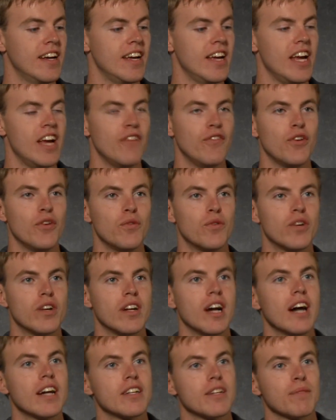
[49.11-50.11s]
If you were
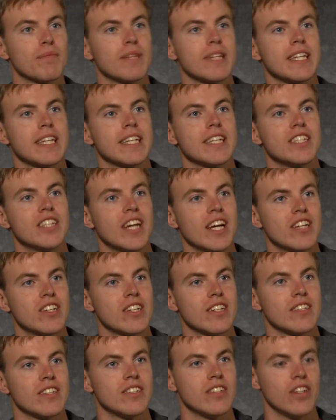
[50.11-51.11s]
not completely
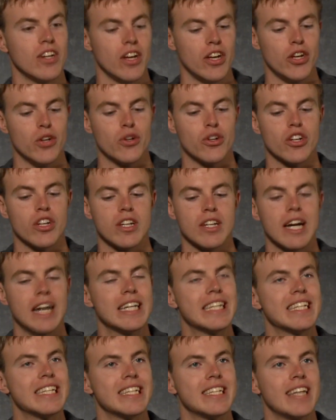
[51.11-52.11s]
changeless, you could
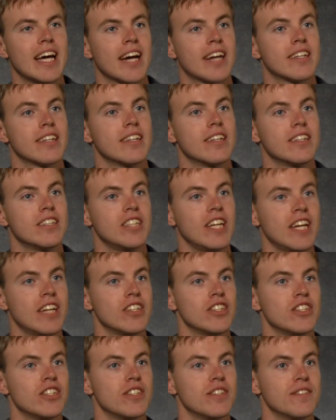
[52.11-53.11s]
not detect
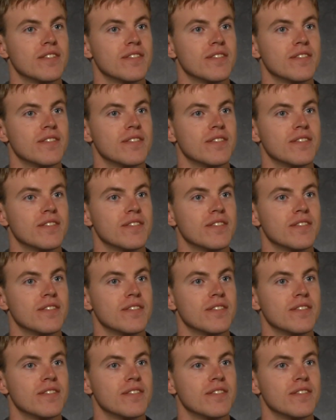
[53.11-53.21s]
change.